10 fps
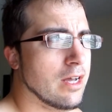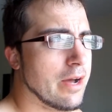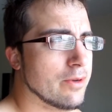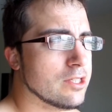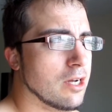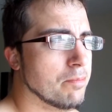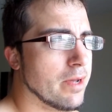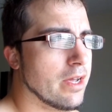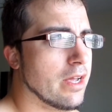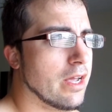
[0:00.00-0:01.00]
I was
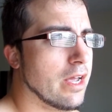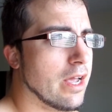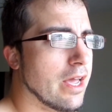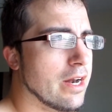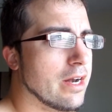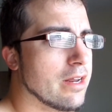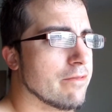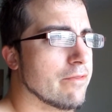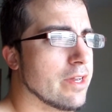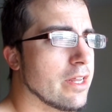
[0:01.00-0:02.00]
up
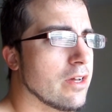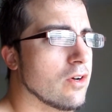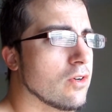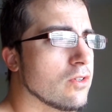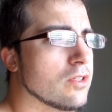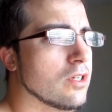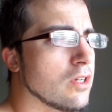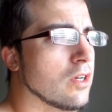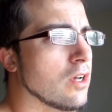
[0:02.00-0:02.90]
editing videos